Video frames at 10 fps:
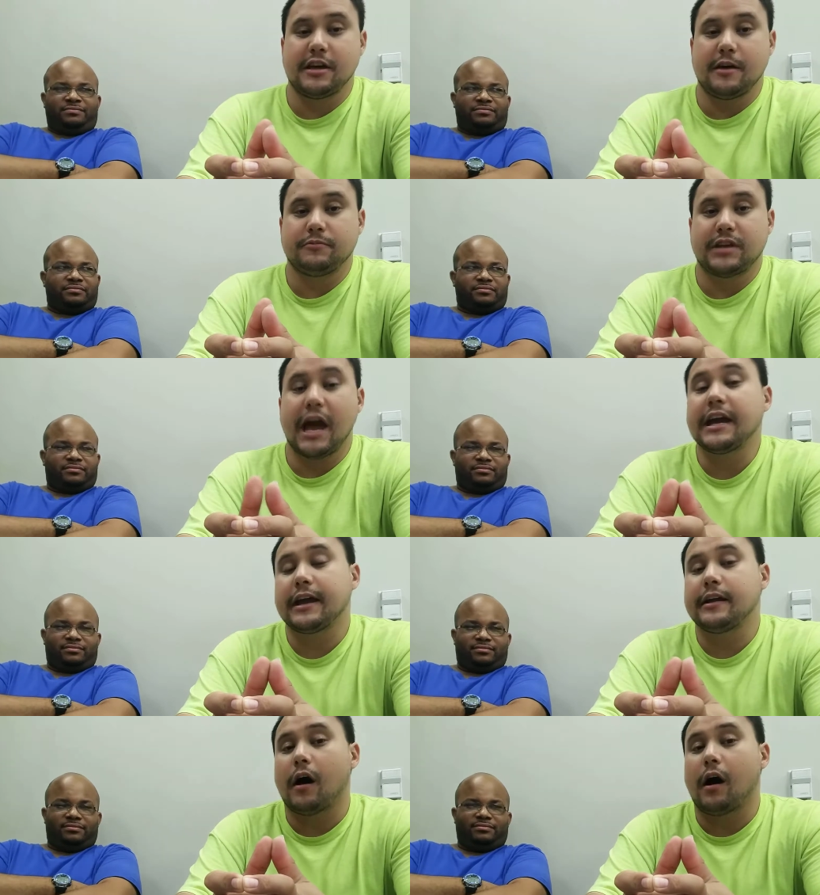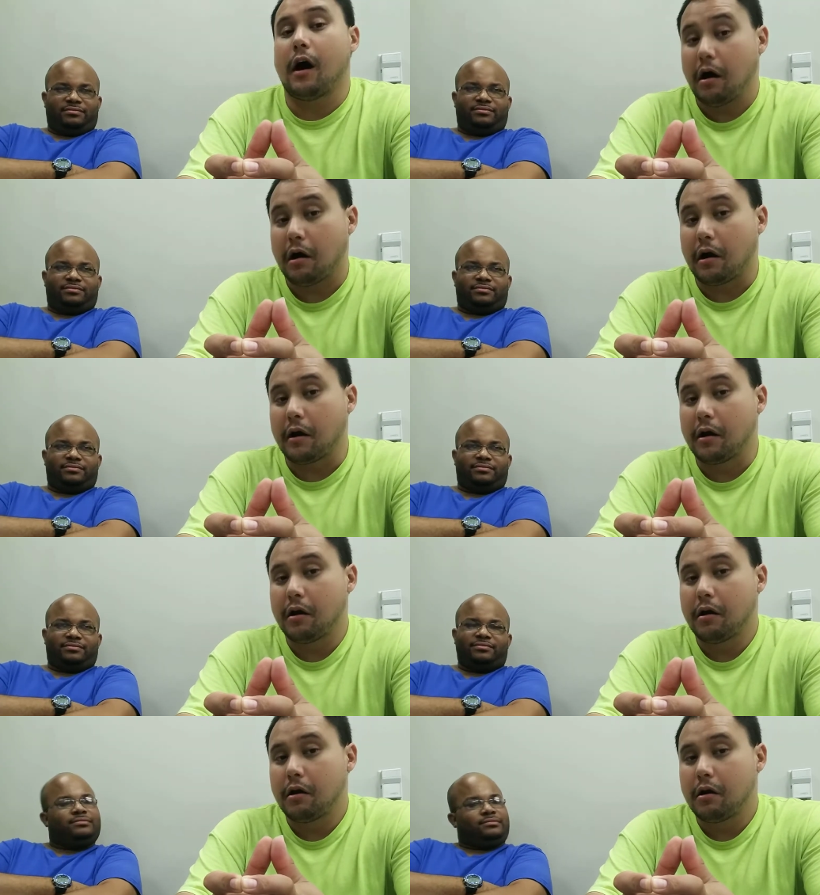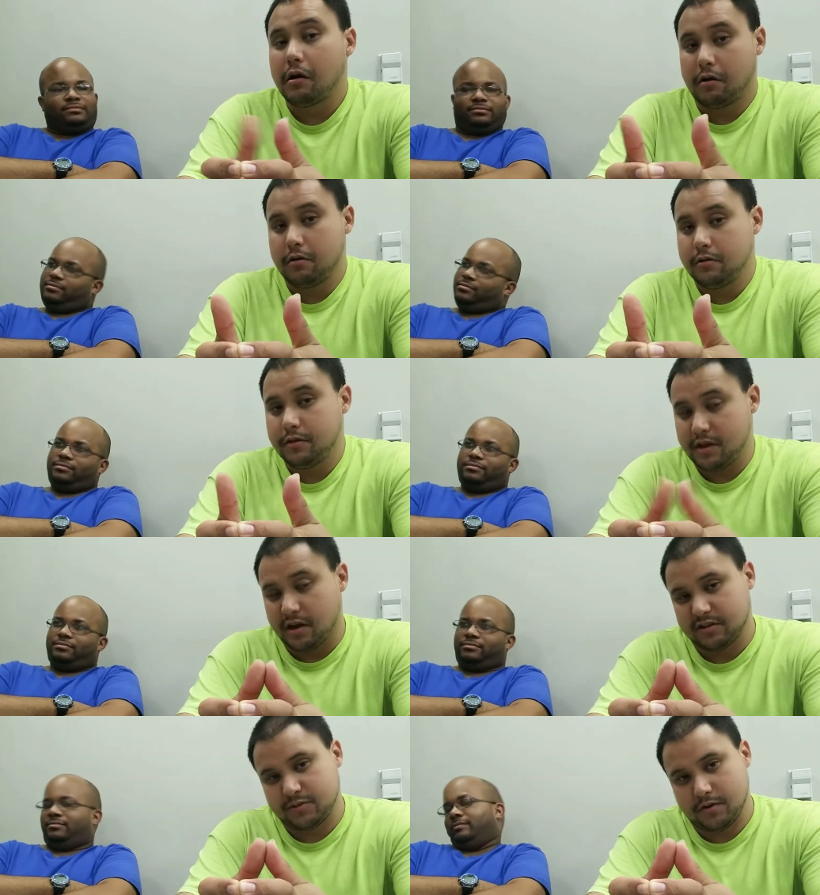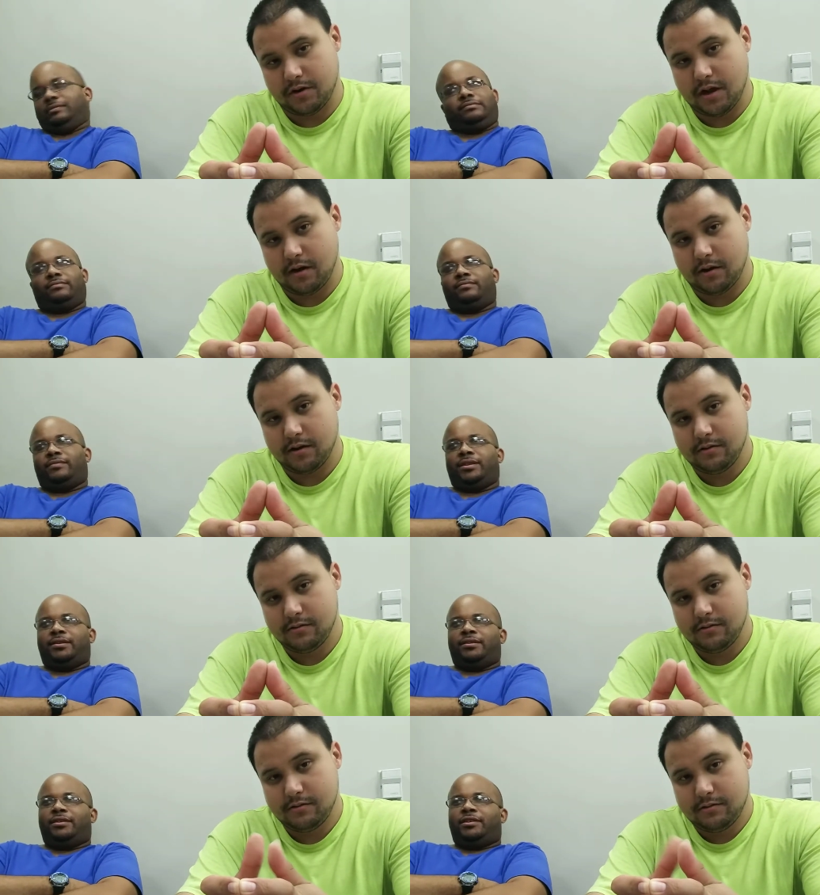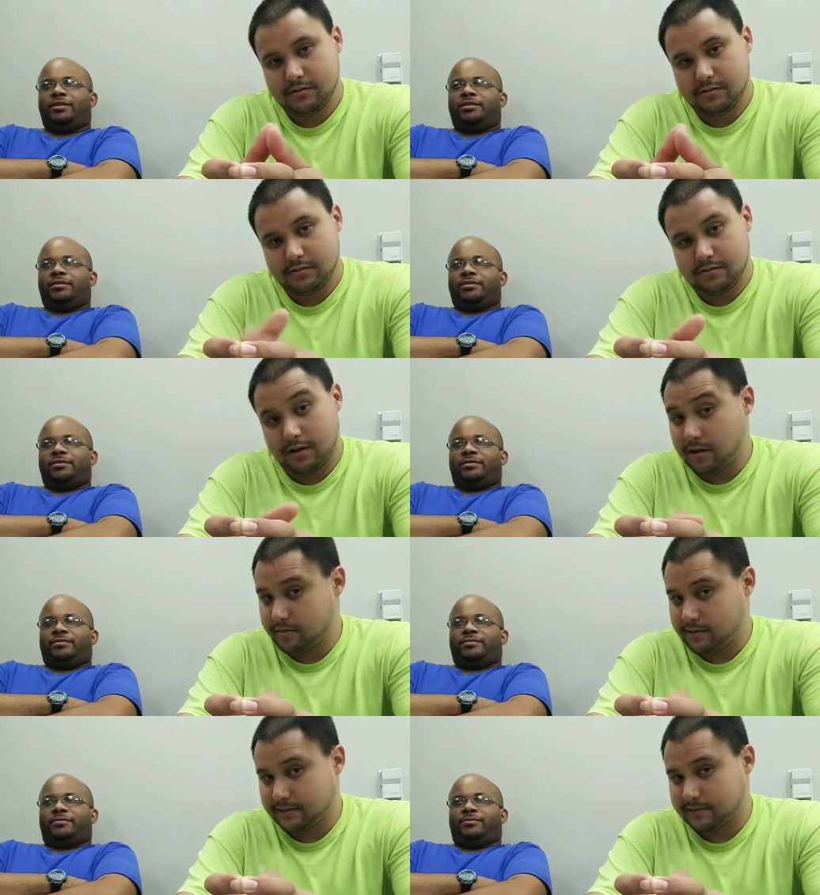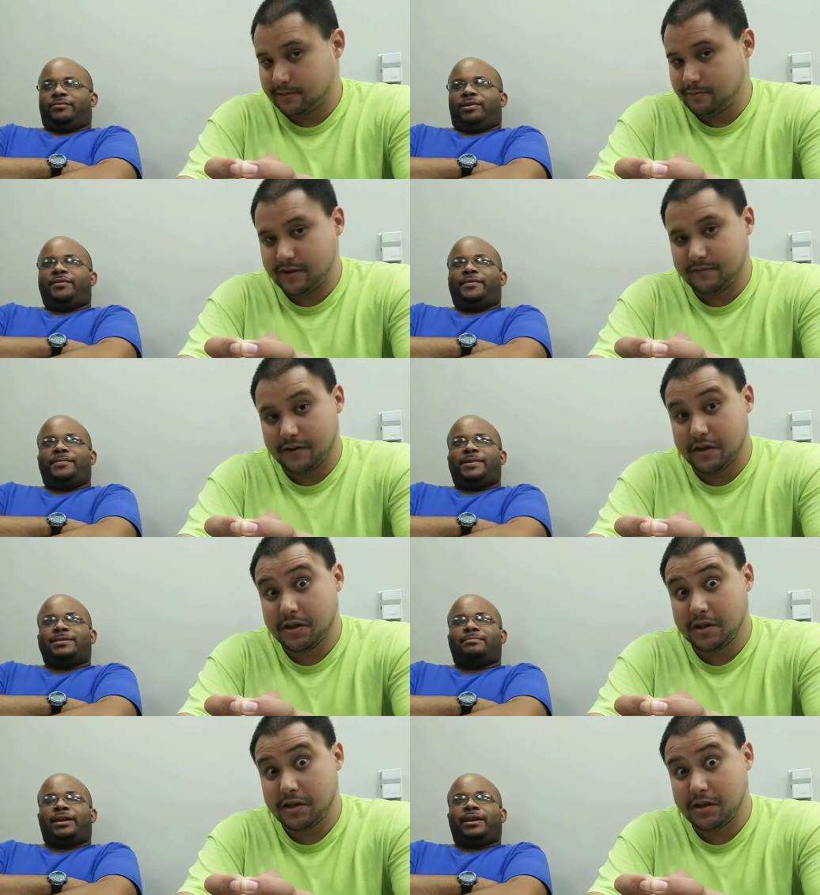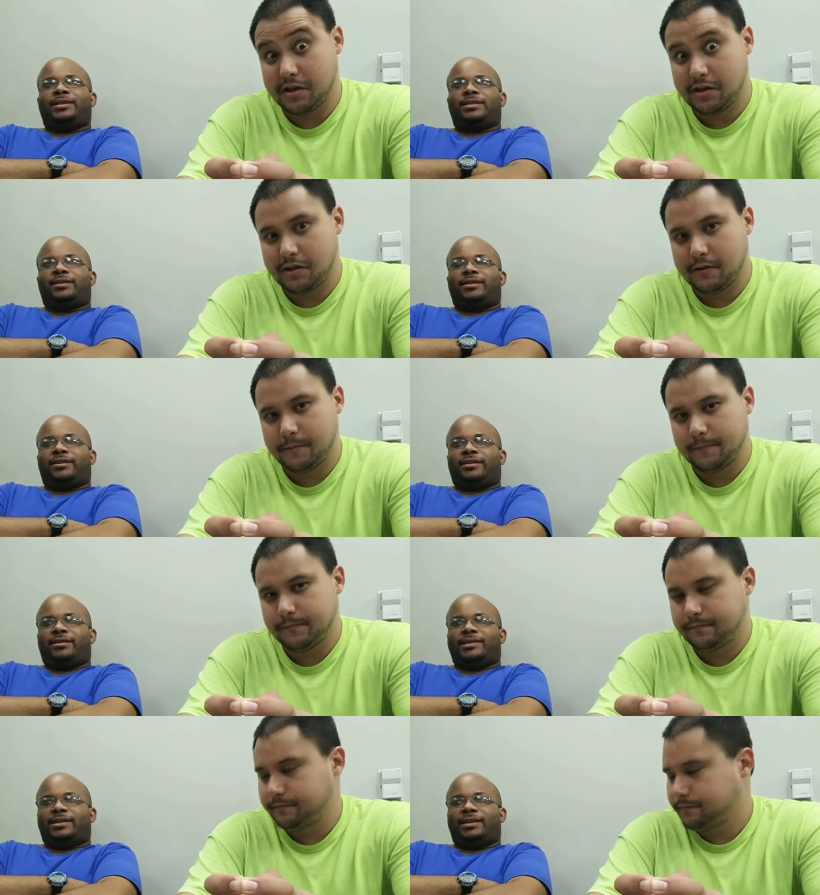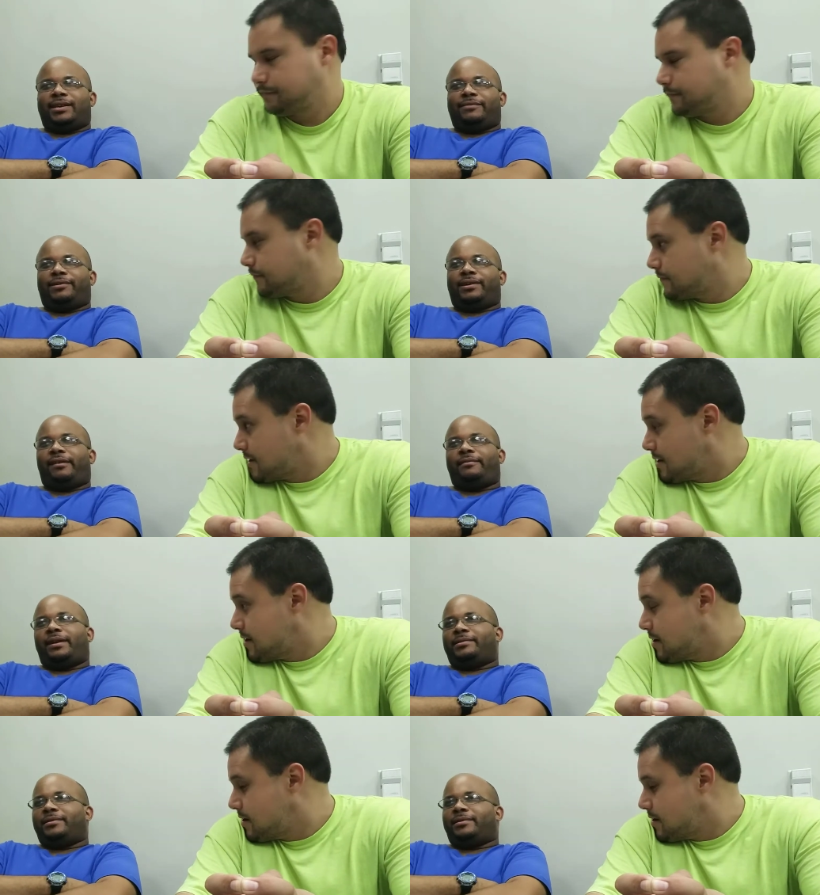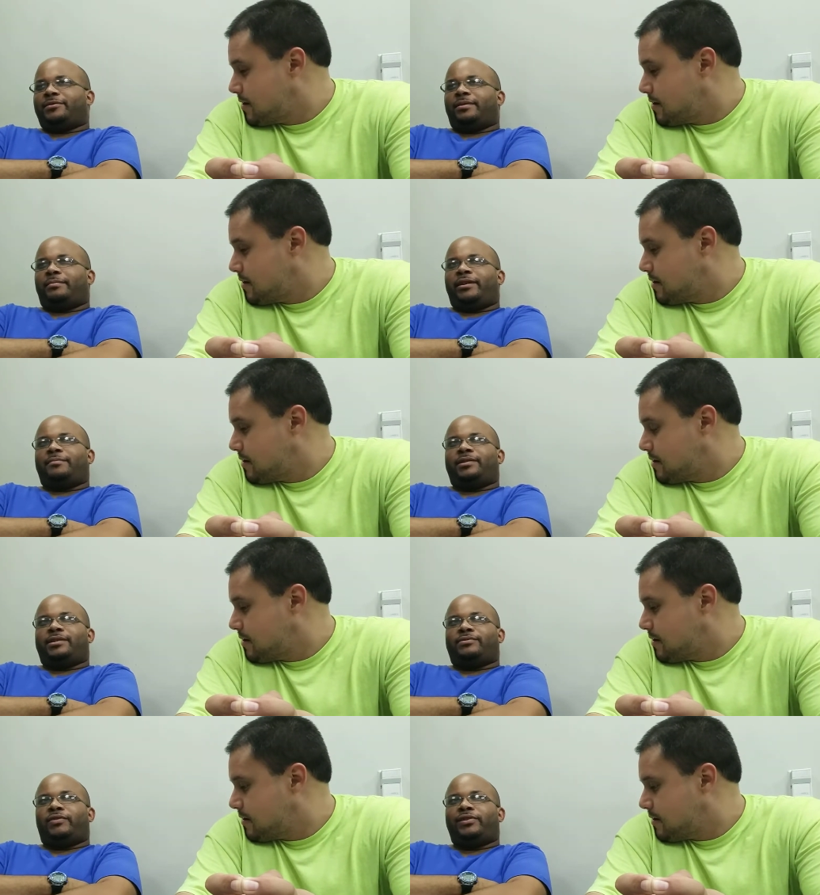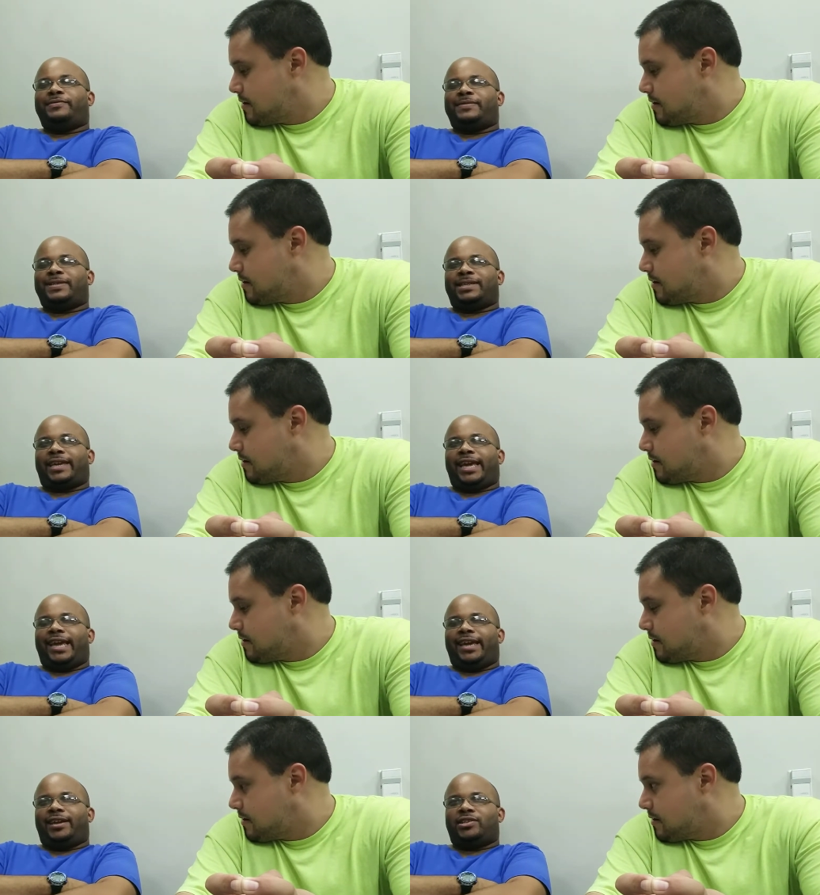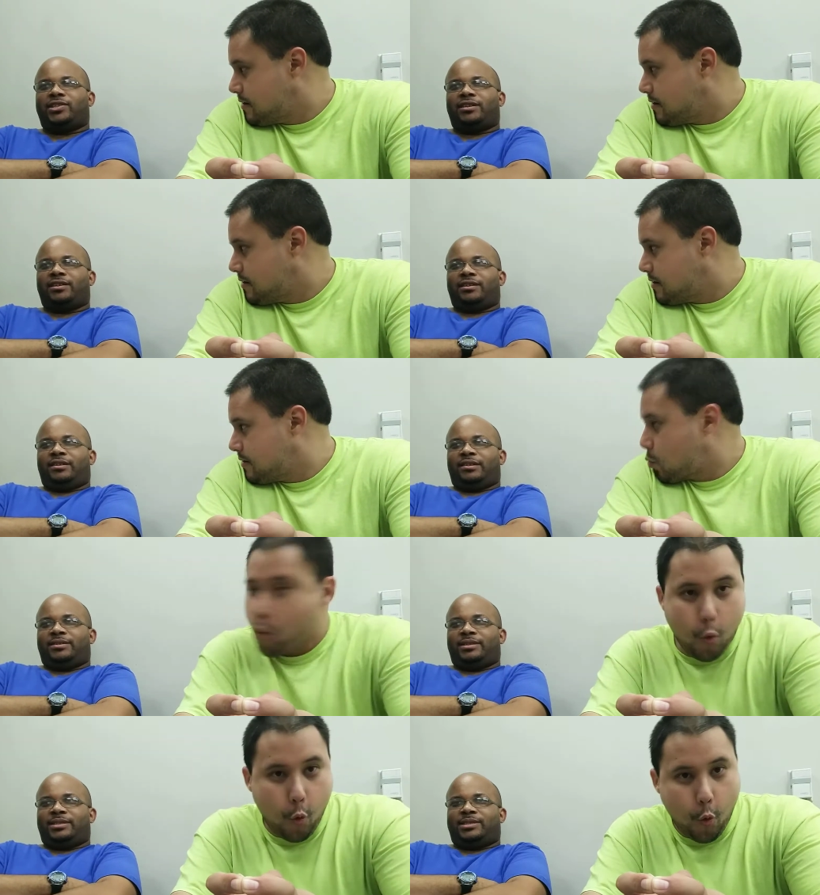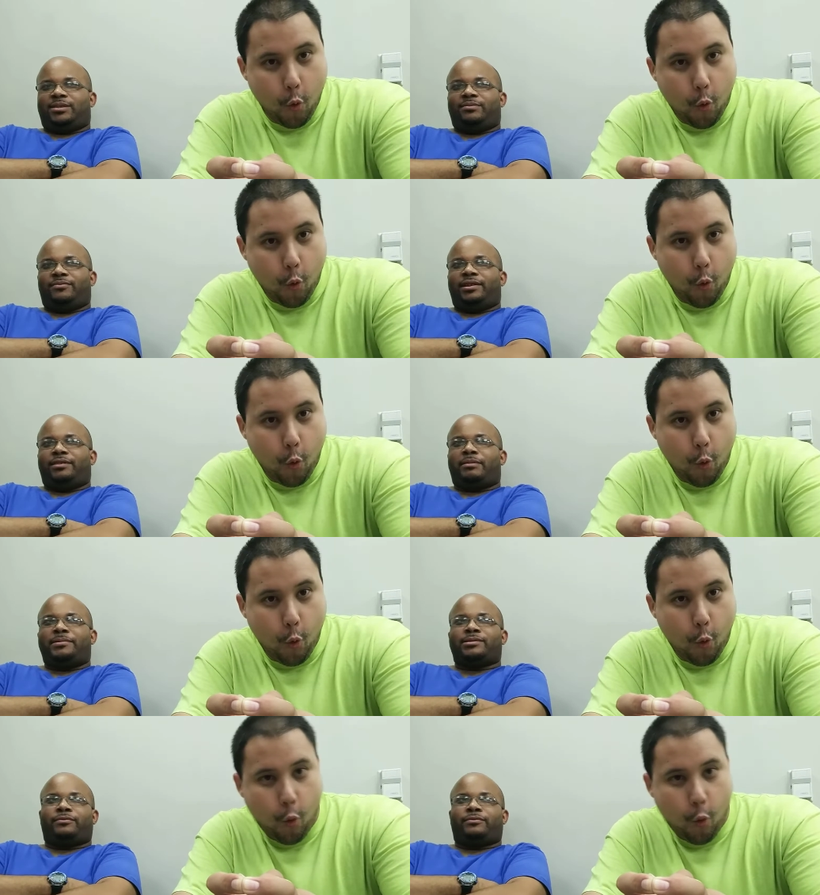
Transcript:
Speaker 1: to them taking on the Undisputed Era. Ah, that's one of them is
Speaker 2: married to uh, is well, I'm not sure they're married, but one of them is engaged. Is to one of the members